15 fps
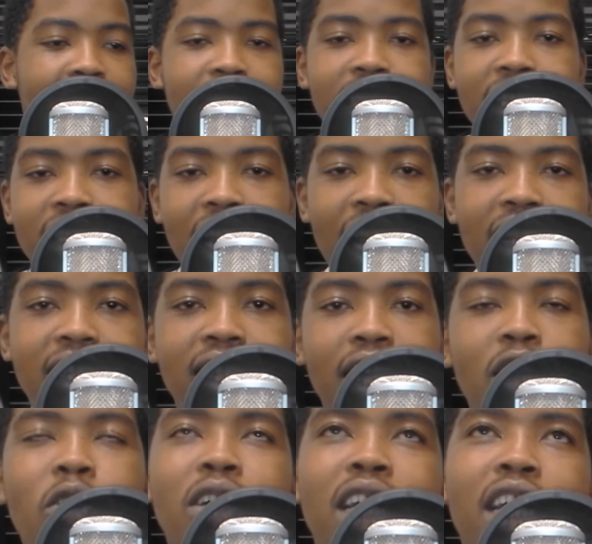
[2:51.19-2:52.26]
decides
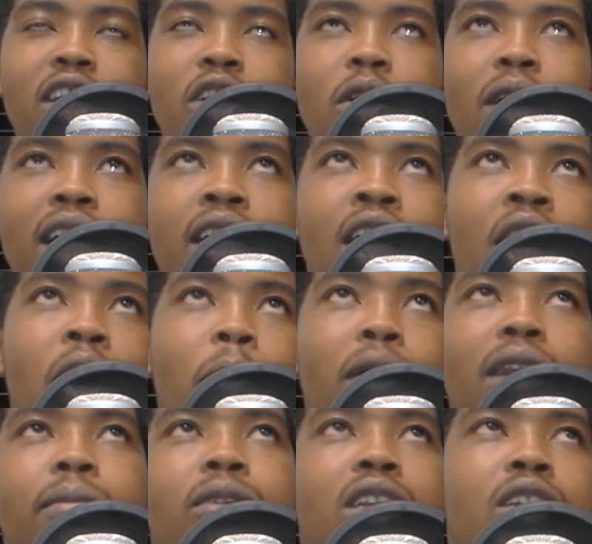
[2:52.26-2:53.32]
that, okay,
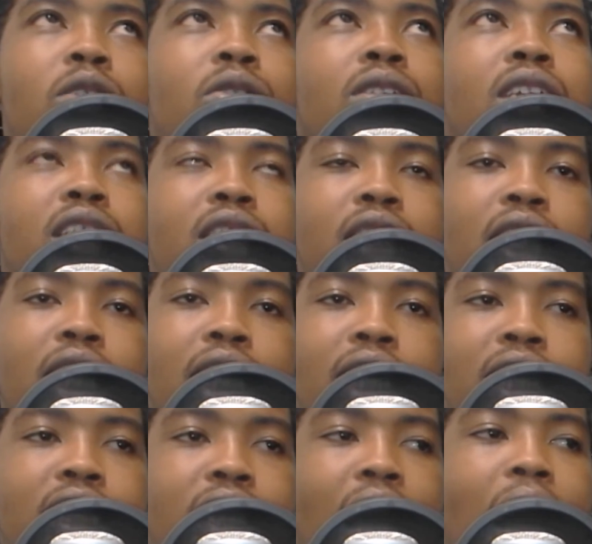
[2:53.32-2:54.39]
what I'm going to do this year
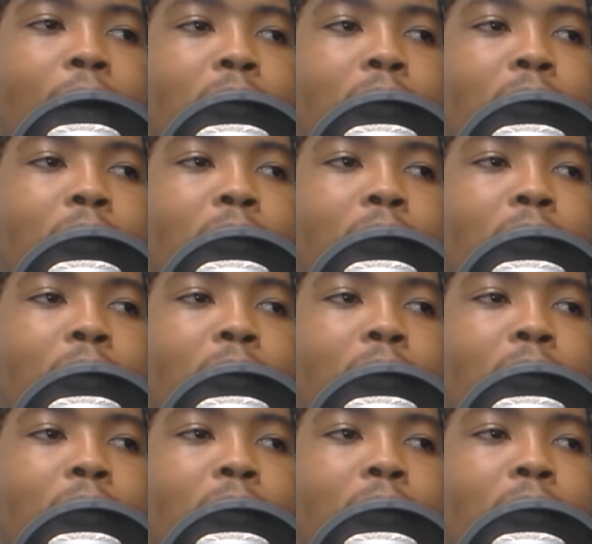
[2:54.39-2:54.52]
is